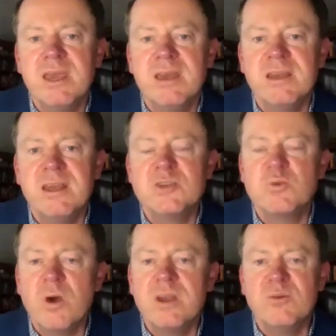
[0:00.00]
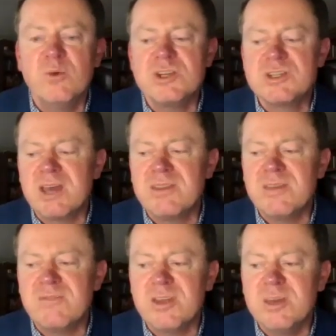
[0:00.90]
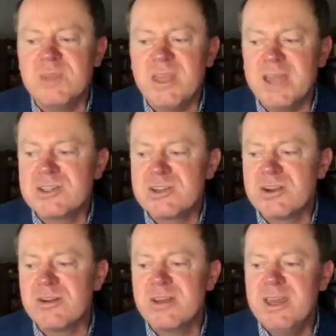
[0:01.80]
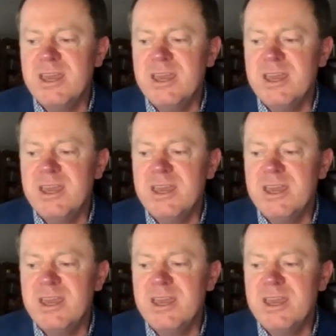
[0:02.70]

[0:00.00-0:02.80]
And it's one in which I think for him the answer